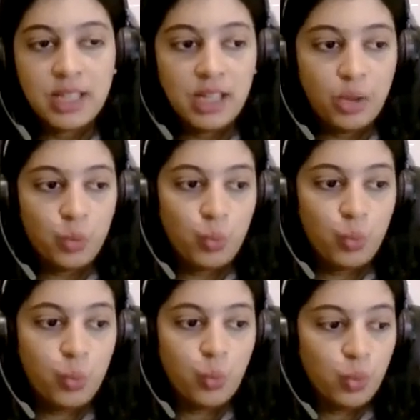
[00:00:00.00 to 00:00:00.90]
Uh,
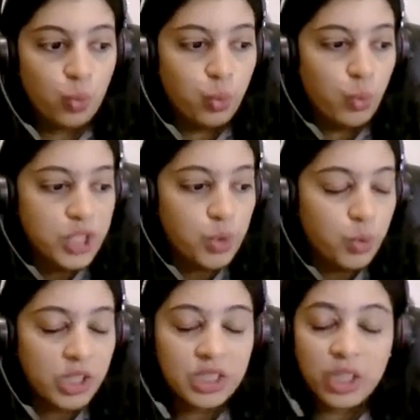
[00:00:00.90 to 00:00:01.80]
which
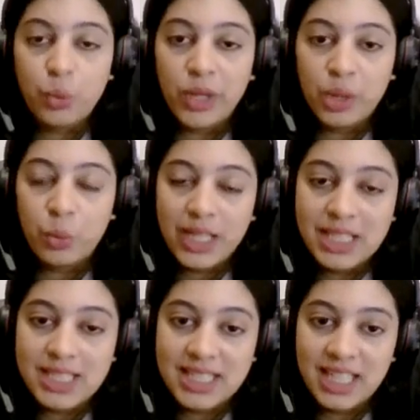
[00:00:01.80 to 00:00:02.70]
were the quick
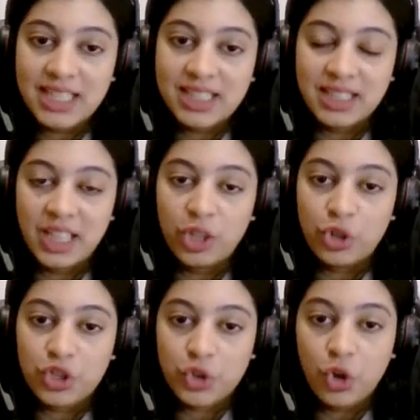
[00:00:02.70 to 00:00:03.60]
wins that they
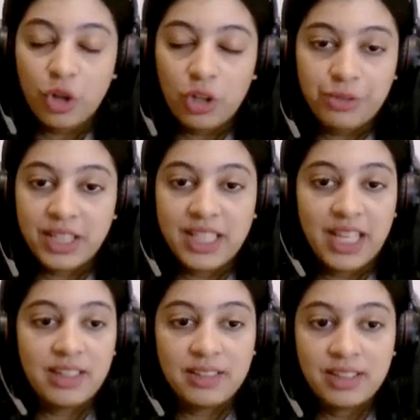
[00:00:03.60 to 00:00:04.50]
could solve, and
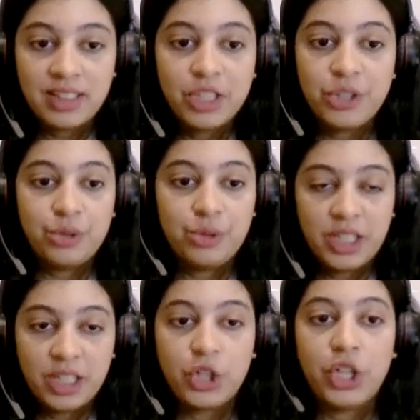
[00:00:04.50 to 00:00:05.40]
then,
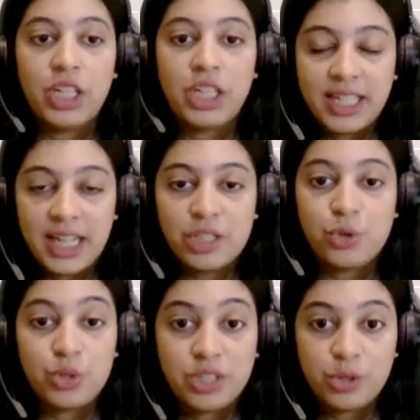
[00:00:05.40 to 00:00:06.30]
they could get
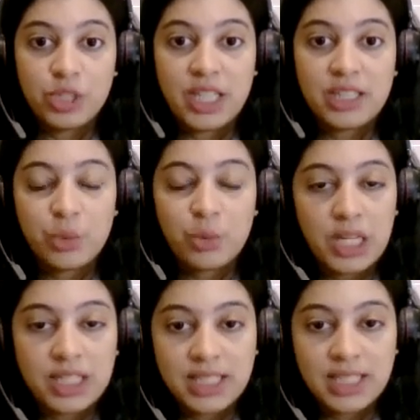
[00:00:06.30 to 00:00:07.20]
to zero debt
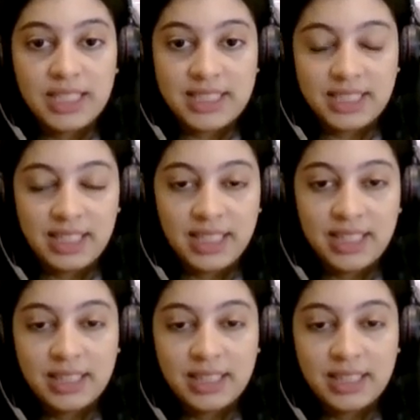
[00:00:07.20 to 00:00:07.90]
quite easily?